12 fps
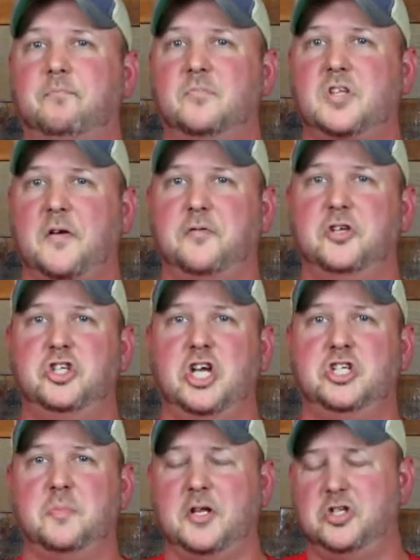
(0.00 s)
definitely
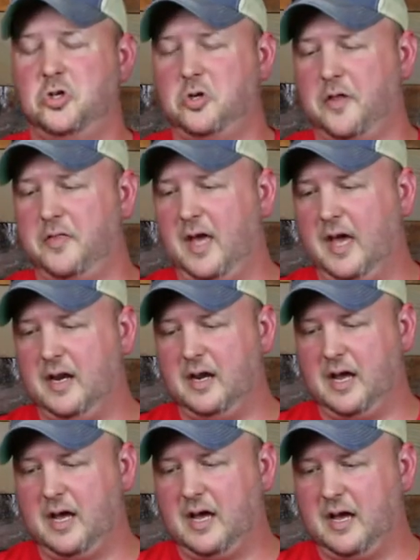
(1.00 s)
changing my tune on that.
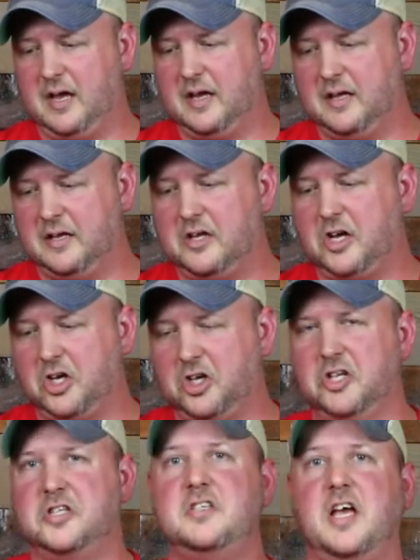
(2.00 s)
A
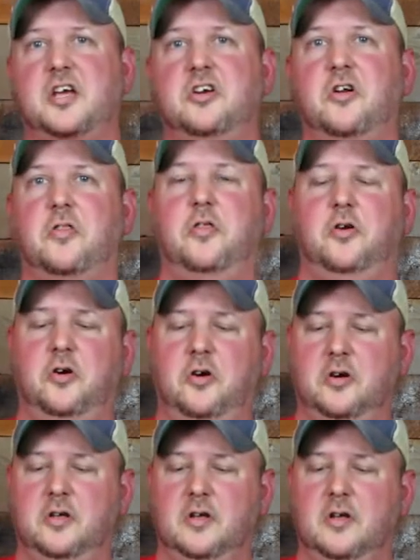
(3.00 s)
good second or
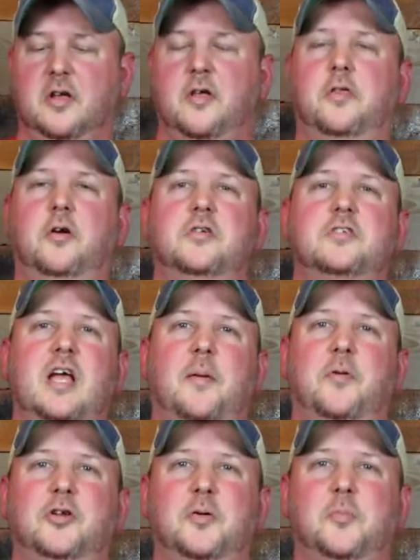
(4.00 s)
third
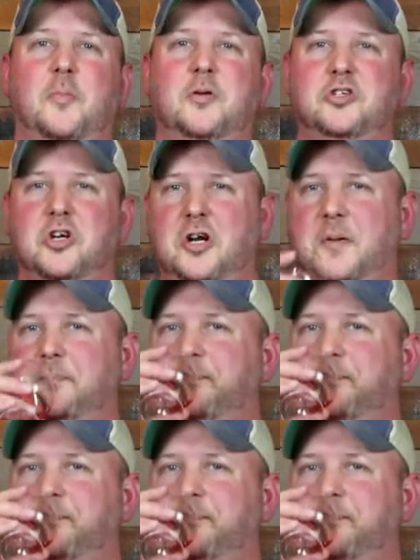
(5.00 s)
stop on your bourbon journey.